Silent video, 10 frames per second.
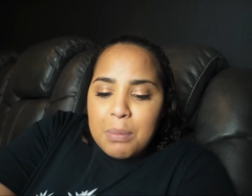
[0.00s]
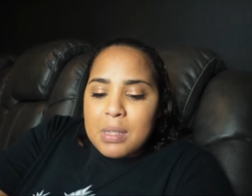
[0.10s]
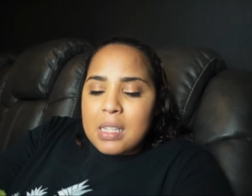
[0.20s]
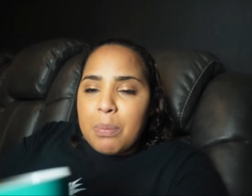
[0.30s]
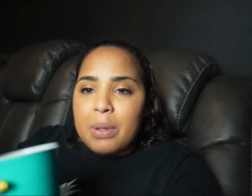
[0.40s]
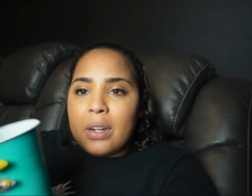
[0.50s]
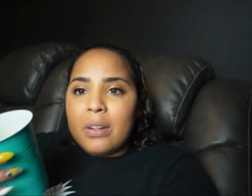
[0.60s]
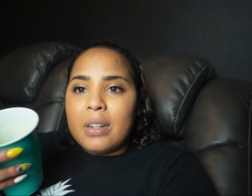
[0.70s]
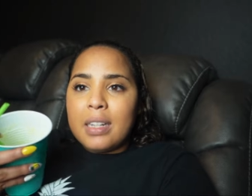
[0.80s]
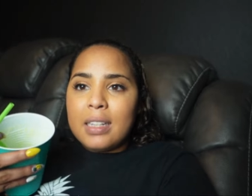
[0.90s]
I'm
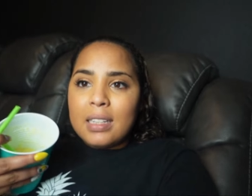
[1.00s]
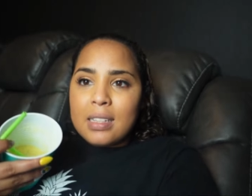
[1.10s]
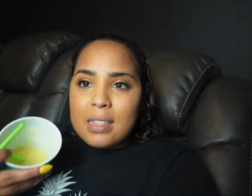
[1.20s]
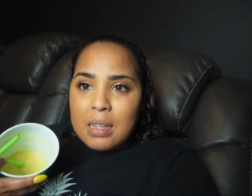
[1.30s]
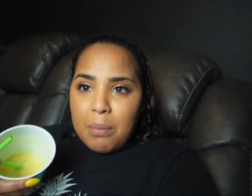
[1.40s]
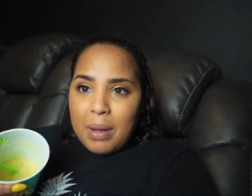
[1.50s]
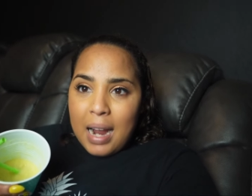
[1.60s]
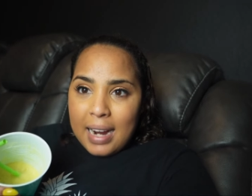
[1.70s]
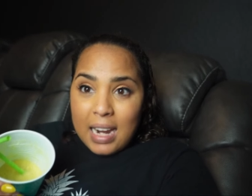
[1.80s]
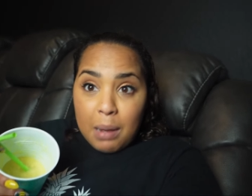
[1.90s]
sipping on some
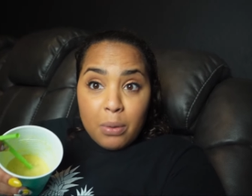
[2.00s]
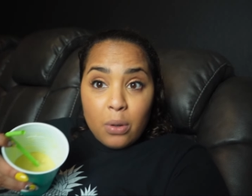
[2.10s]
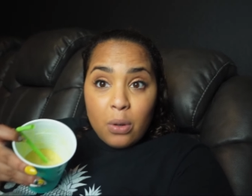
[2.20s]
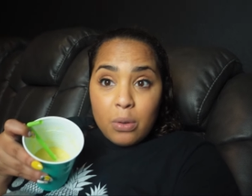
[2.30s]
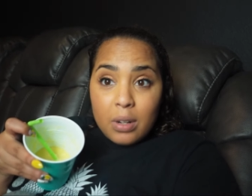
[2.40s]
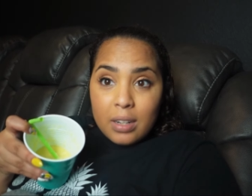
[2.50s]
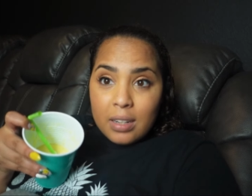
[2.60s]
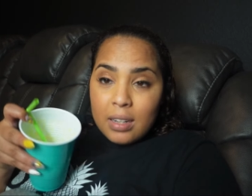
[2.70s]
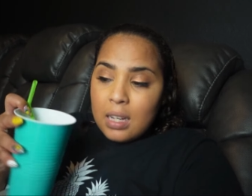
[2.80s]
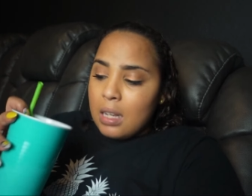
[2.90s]
pineapple
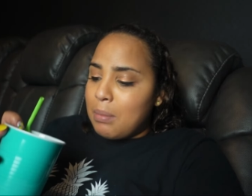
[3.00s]
core.